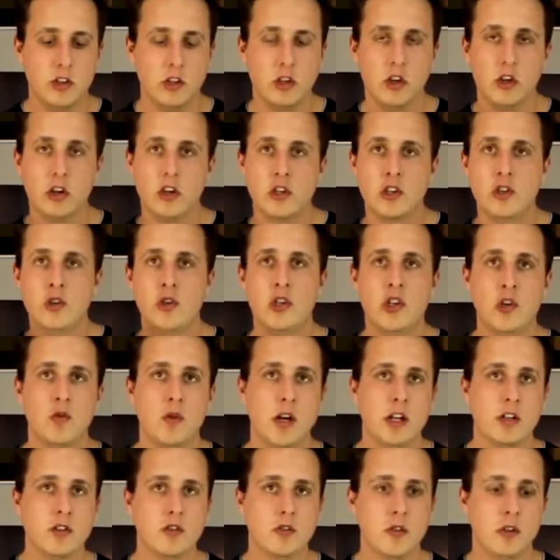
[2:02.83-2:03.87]
you go to a sushi
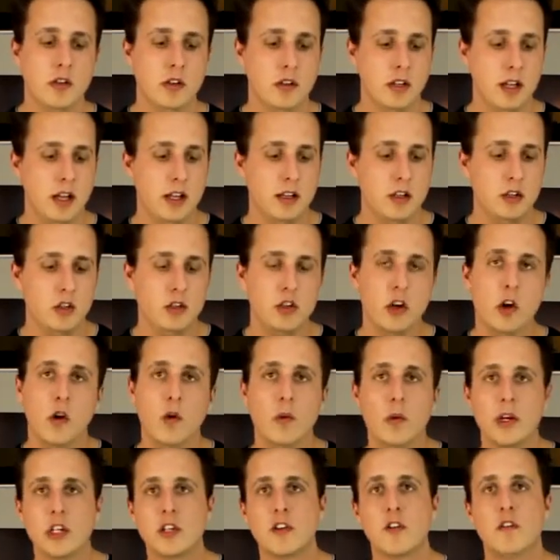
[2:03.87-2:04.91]
restaurant, then you know
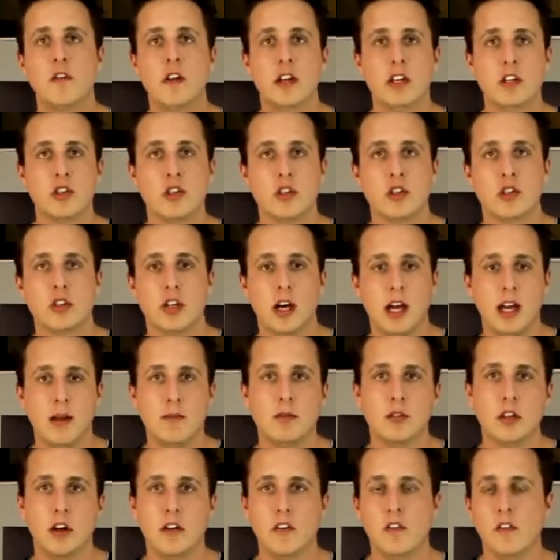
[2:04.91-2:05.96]
which fish
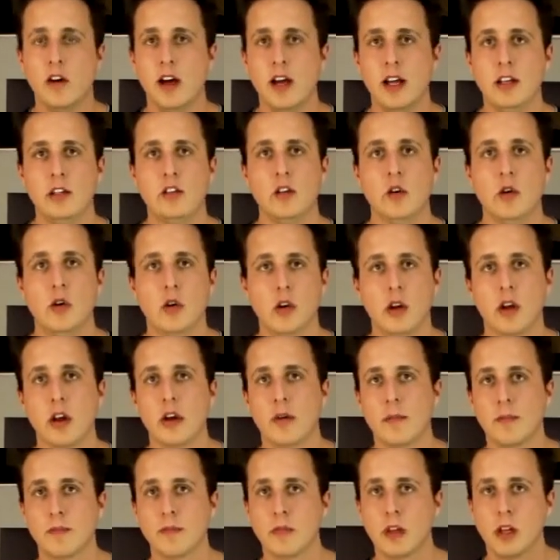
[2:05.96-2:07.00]
types are fine to order.
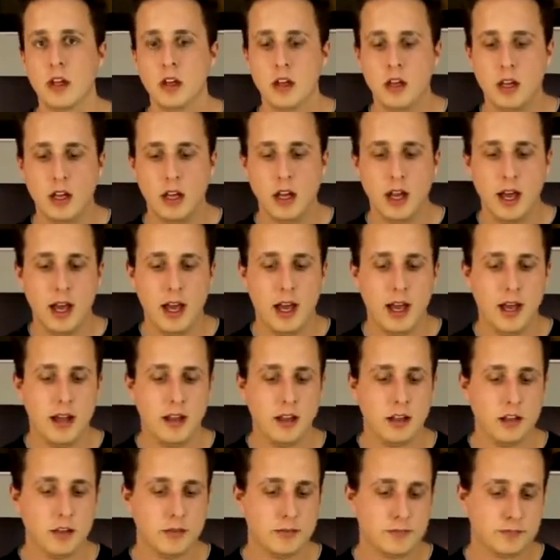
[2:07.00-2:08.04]

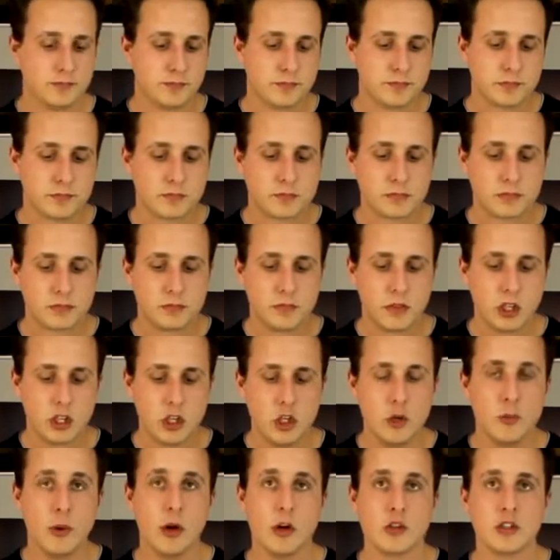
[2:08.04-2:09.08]
And
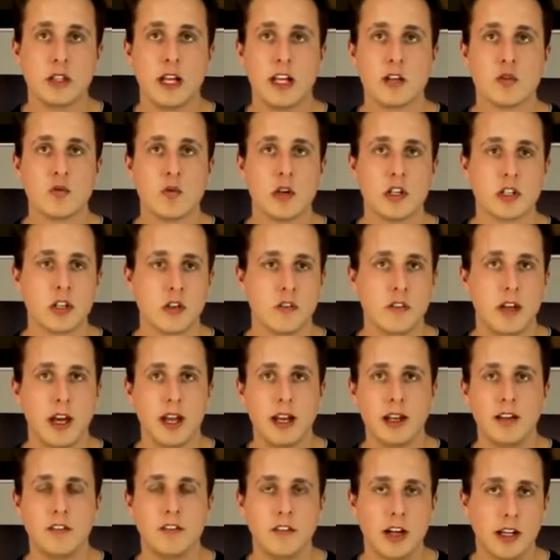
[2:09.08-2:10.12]
you pose less risk of
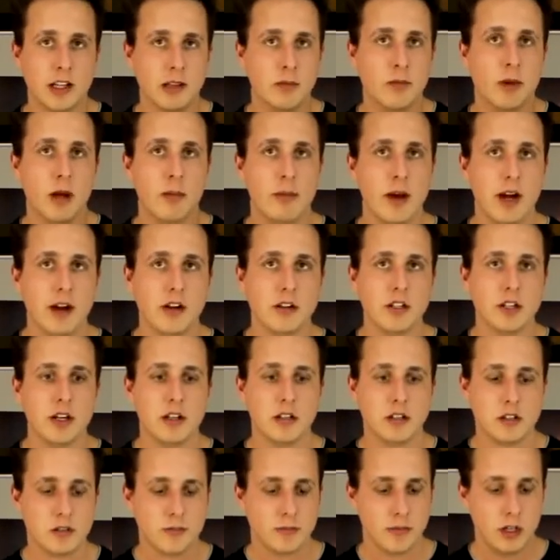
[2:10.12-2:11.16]
getting infected by
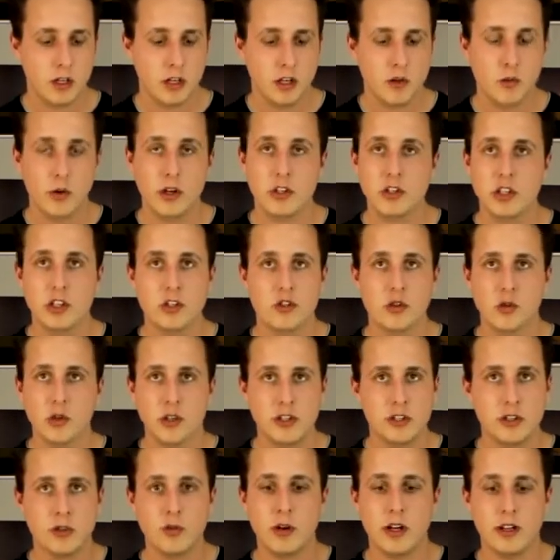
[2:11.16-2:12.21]
parasites, which is
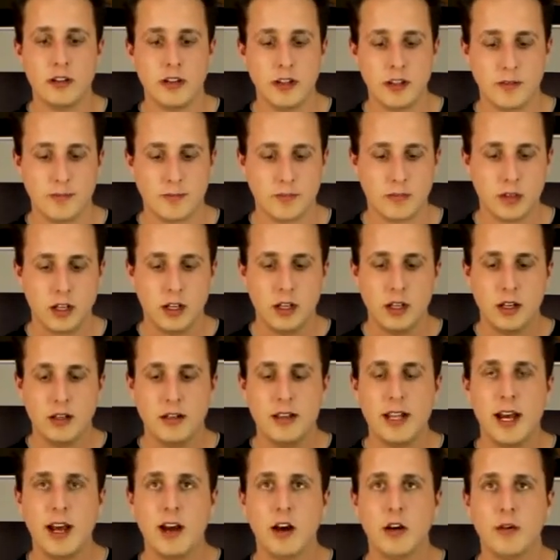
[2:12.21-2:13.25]
always a great thing.
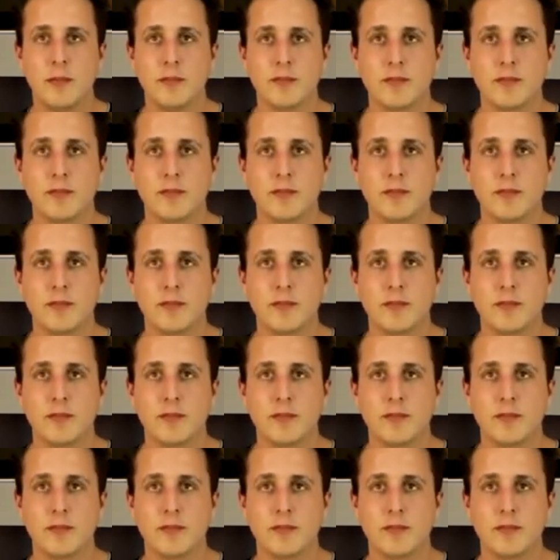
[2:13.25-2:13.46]
Now,